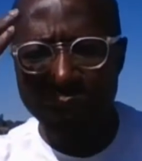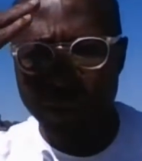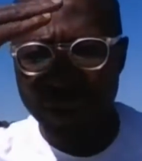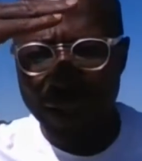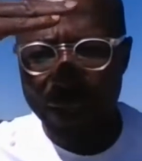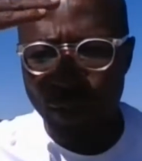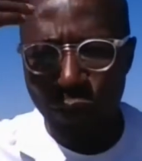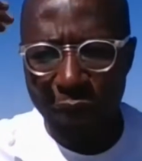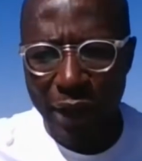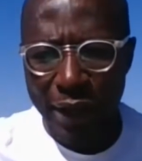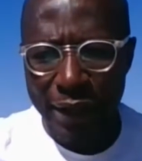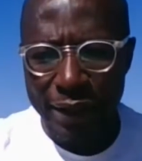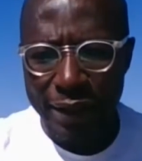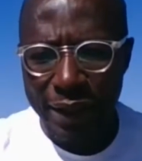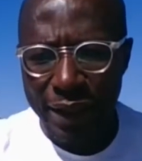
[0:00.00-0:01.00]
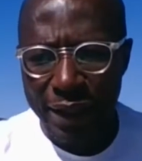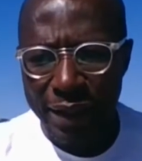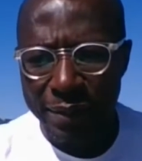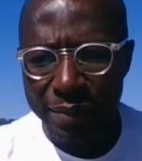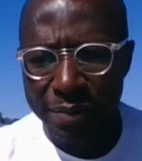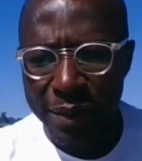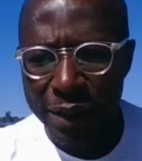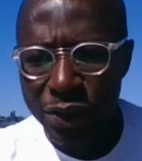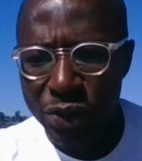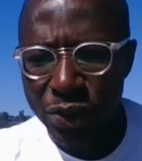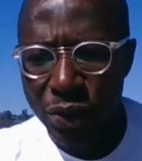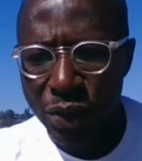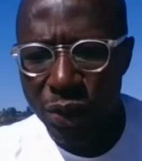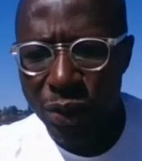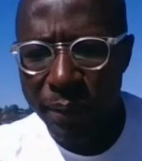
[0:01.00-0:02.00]
get away and make
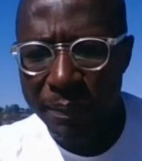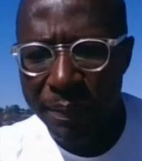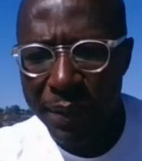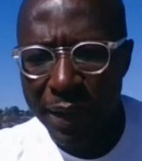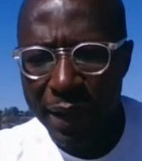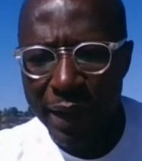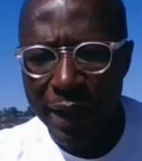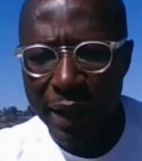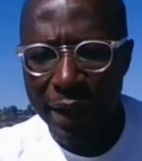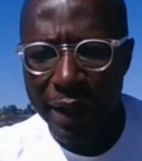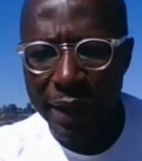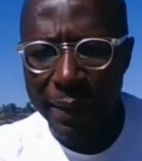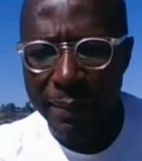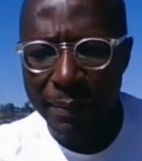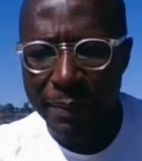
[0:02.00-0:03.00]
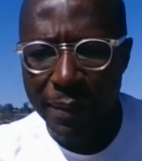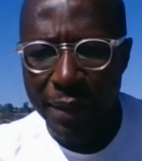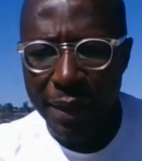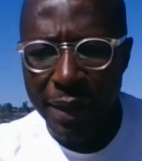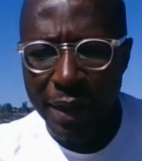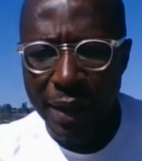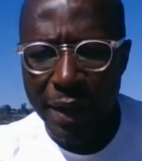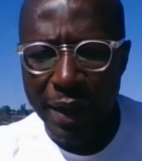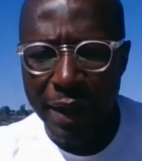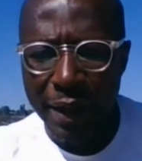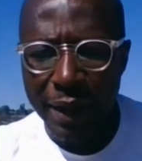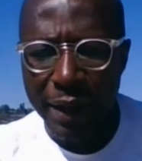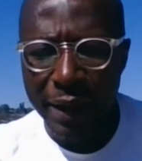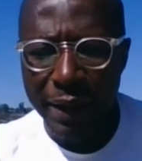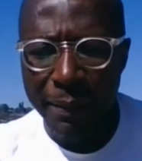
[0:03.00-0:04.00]
sure I,
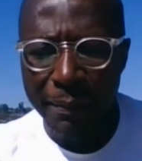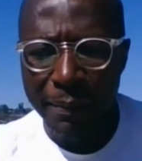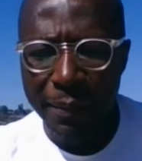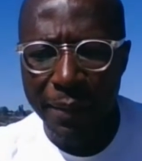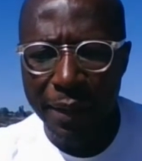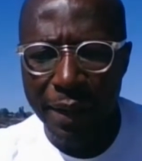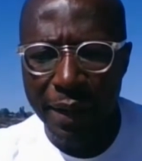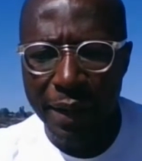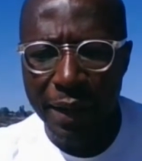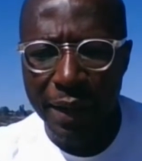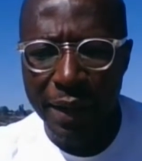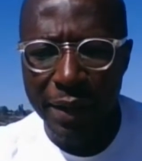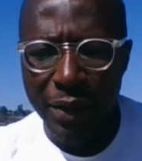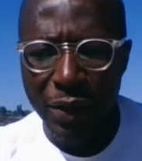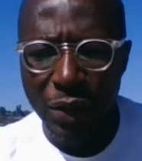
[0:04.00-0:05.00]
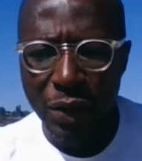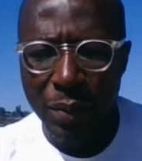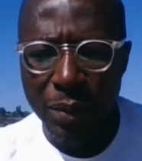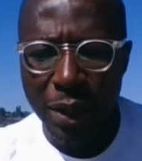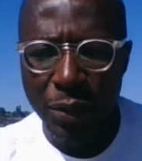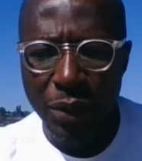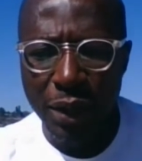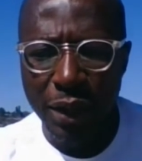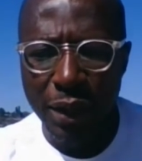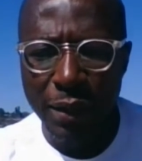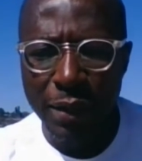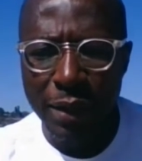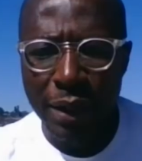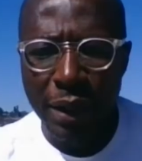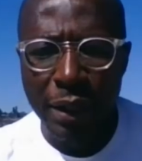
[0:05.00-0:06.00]
I, I'm out there.
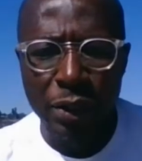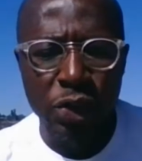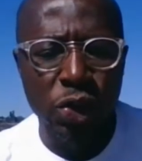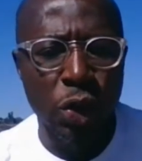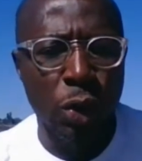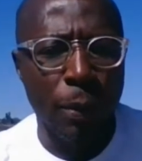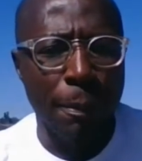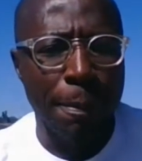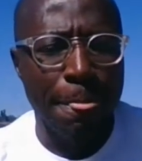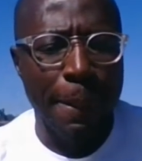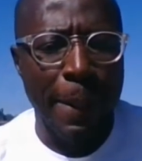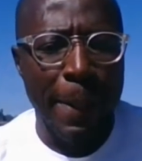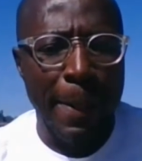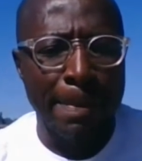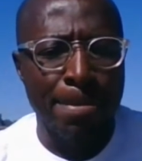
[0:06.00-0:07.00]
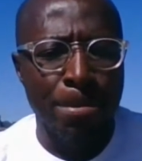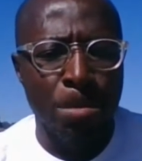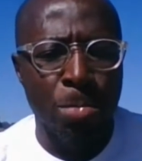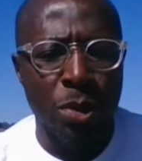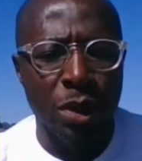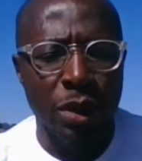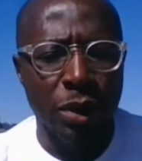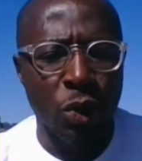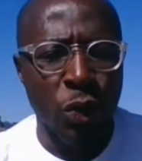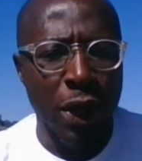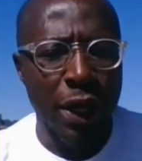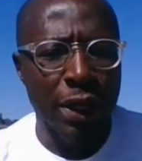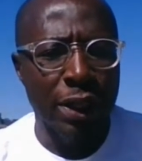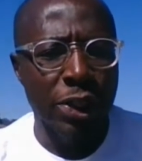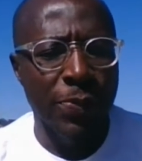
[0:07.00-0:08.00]
So
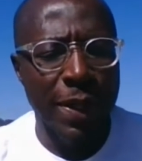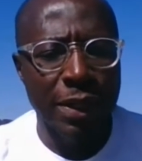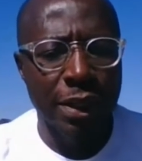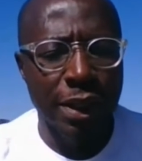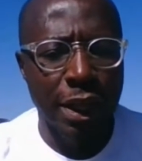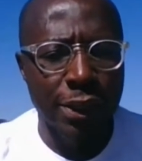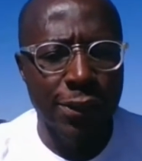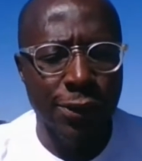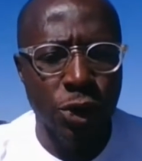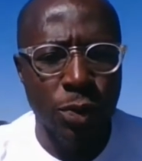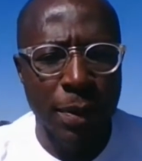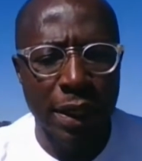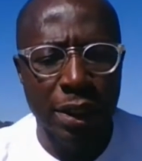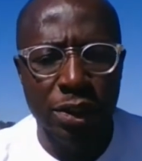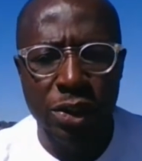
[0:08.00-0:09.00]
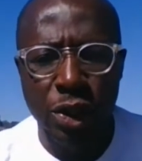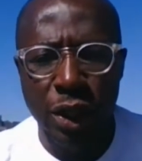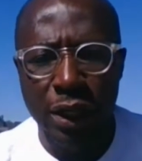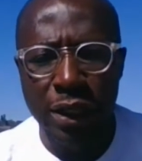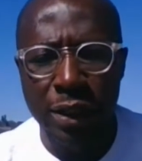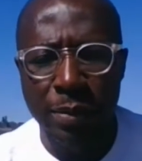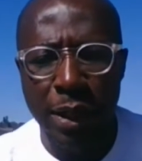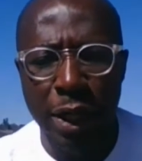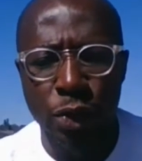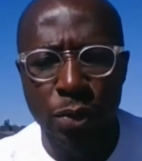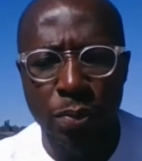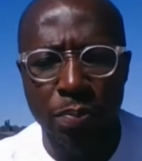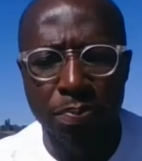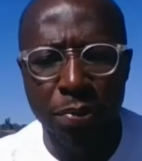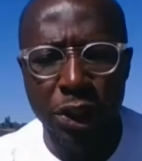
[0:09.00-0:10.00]
we're gonna spend the next few minutes talking about
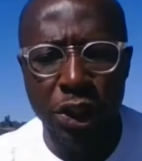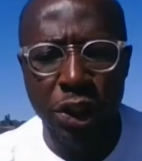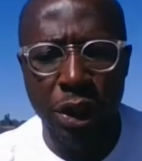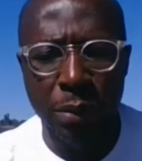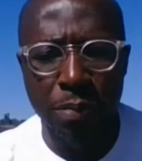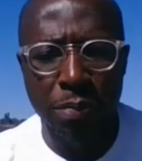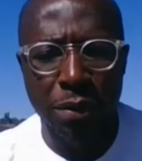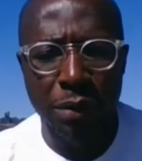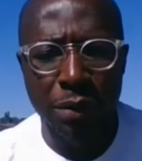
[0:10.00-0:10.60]
Bishop